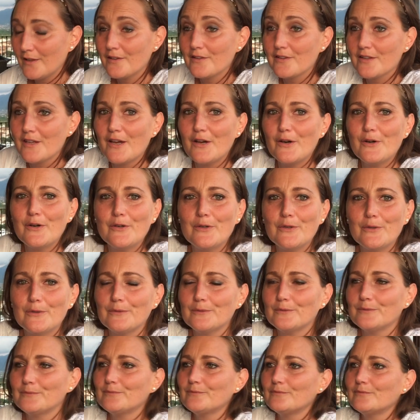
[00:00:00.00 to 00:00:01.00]
So,
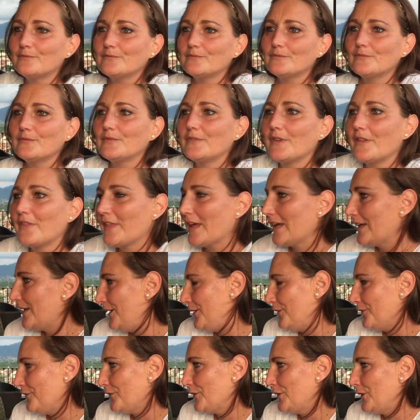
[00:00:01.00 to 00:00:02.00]
thank
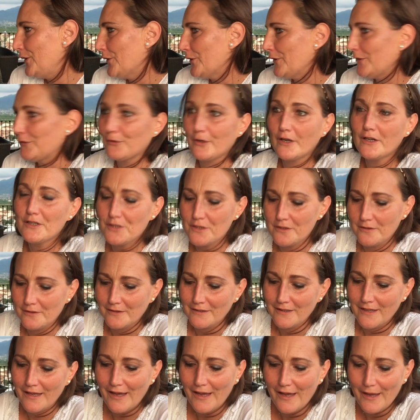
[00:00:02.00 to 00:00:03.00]
you for your introduction.
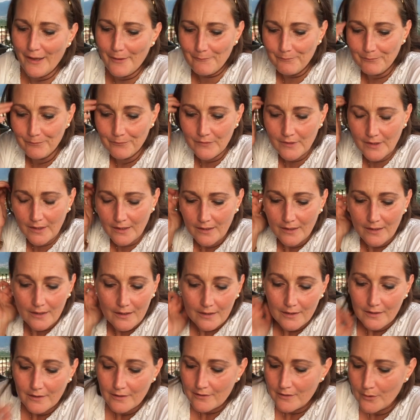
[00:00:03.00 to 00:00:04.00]

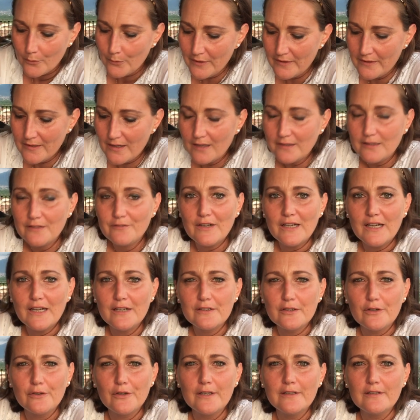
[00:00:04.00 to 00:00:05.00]
So we started
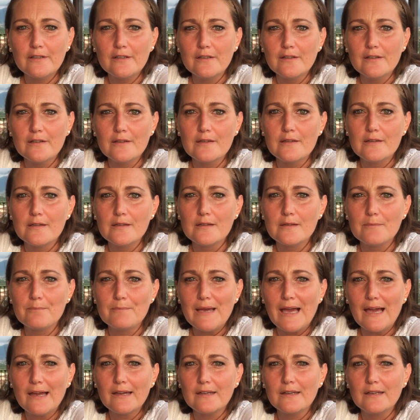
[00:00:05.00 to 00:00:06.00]
Vallarta Rentals
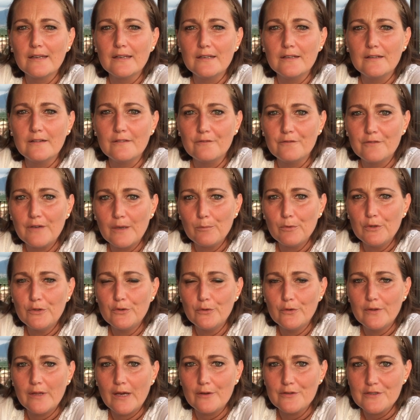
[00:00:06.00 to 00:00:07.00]
back in February
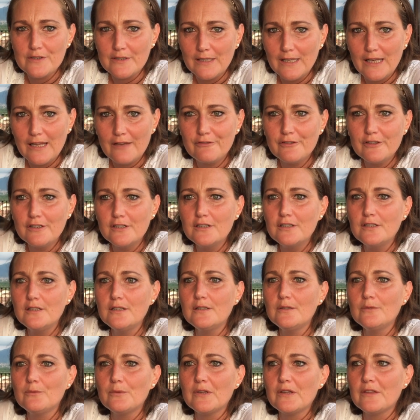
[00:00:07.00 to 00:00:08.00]

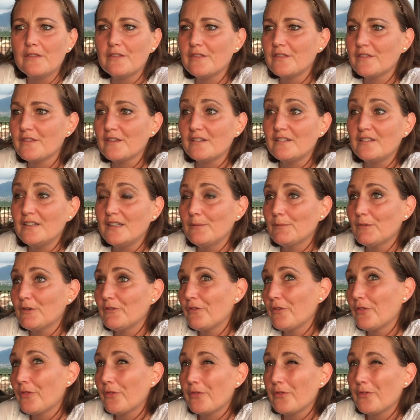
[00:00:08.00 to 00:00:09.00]
2011 with a team of
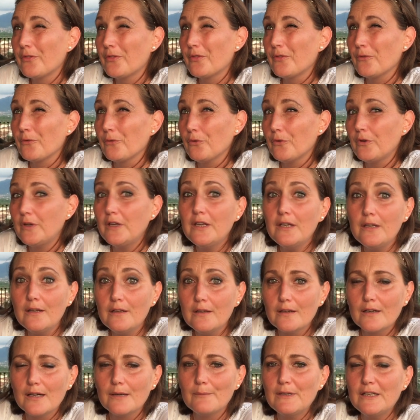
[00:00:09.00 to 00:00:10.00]
3,
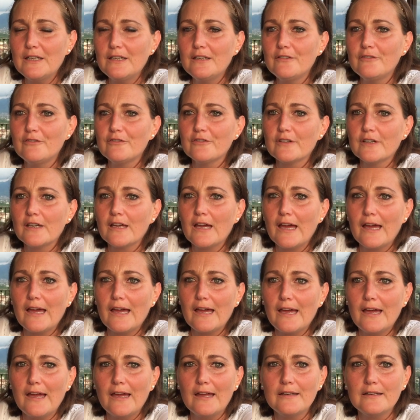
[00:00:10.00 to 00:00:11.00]
I believe,
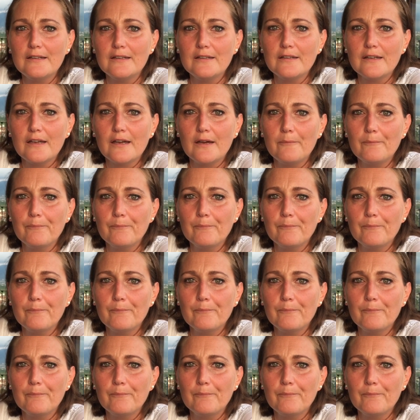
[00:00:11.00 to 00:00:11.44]
and